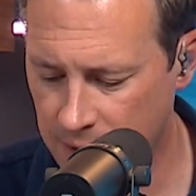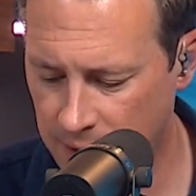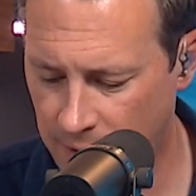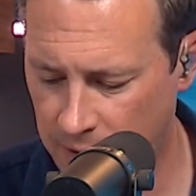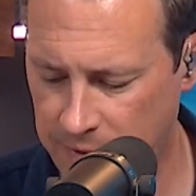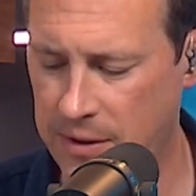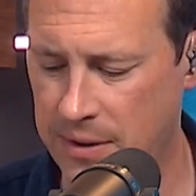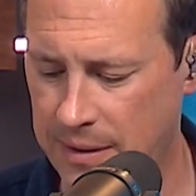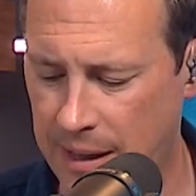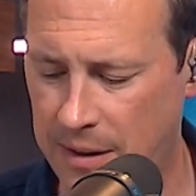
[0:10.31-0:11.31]
of
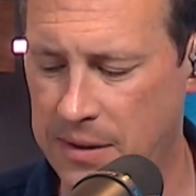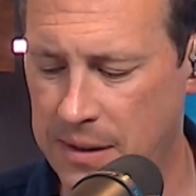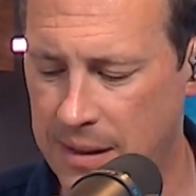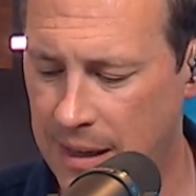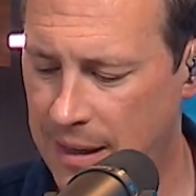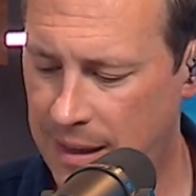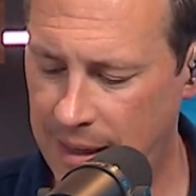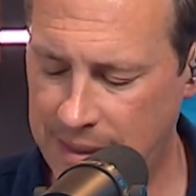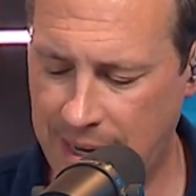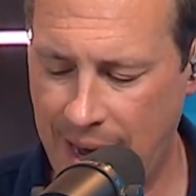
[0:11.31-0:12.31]
artificial intelligence
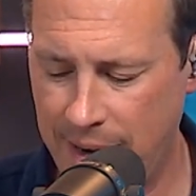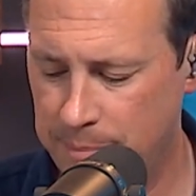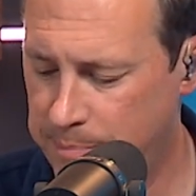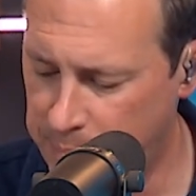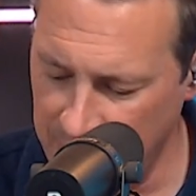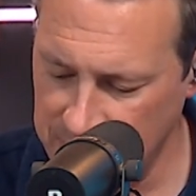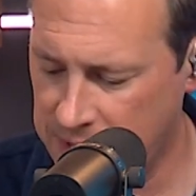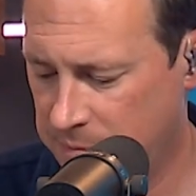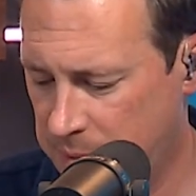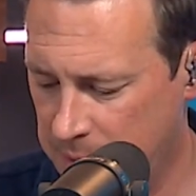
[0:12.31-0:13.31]
has got a bunch
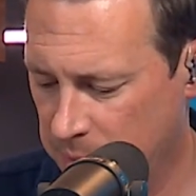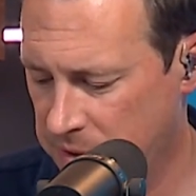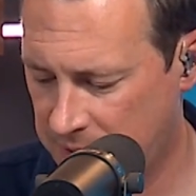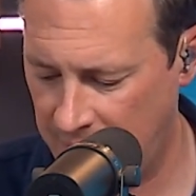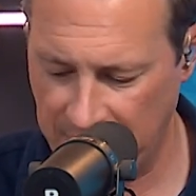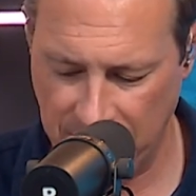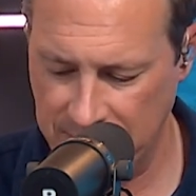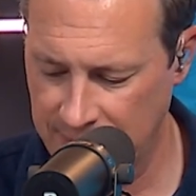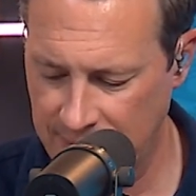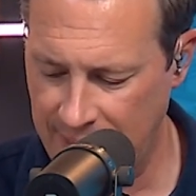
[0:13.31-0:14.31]
of people
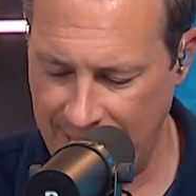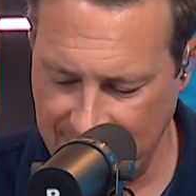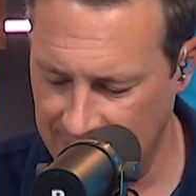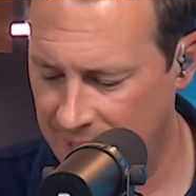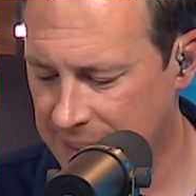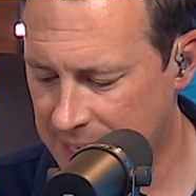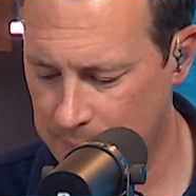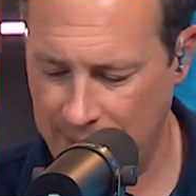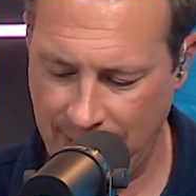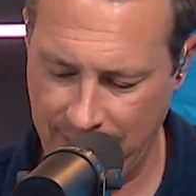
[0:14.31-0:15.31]
scared, headlines coming out